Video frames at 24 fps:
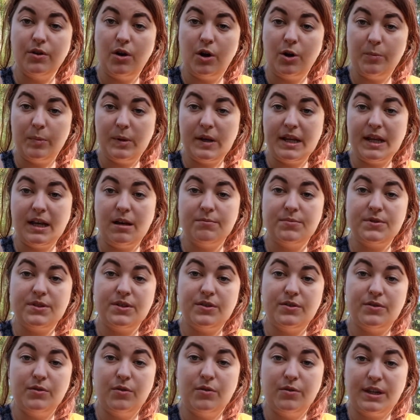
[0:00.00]
opening up to
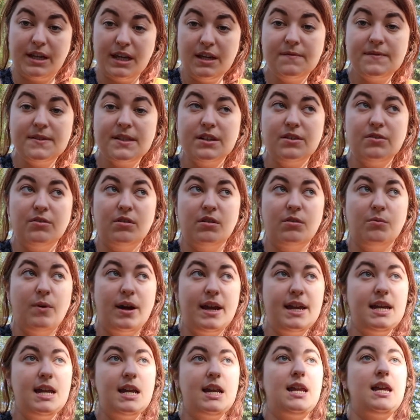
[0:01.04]
your gifts and your
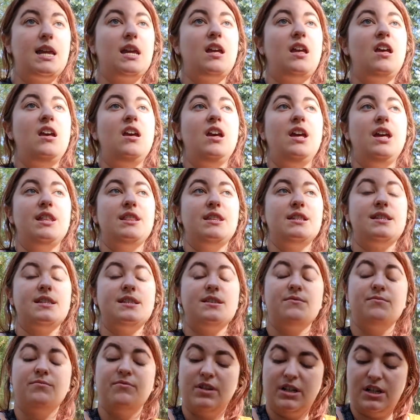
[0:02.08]
awakening, this is a
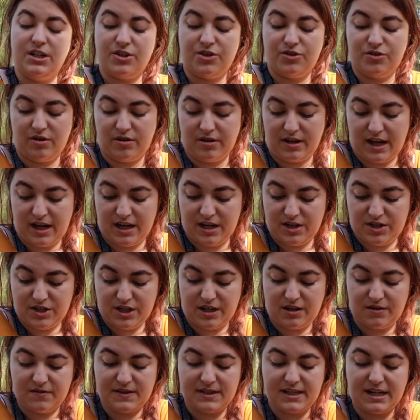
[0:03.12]
really strong energy
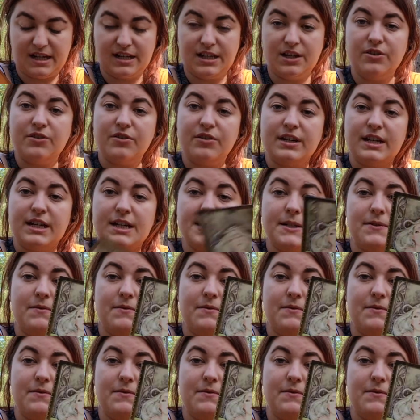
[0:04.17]
of saying that you need to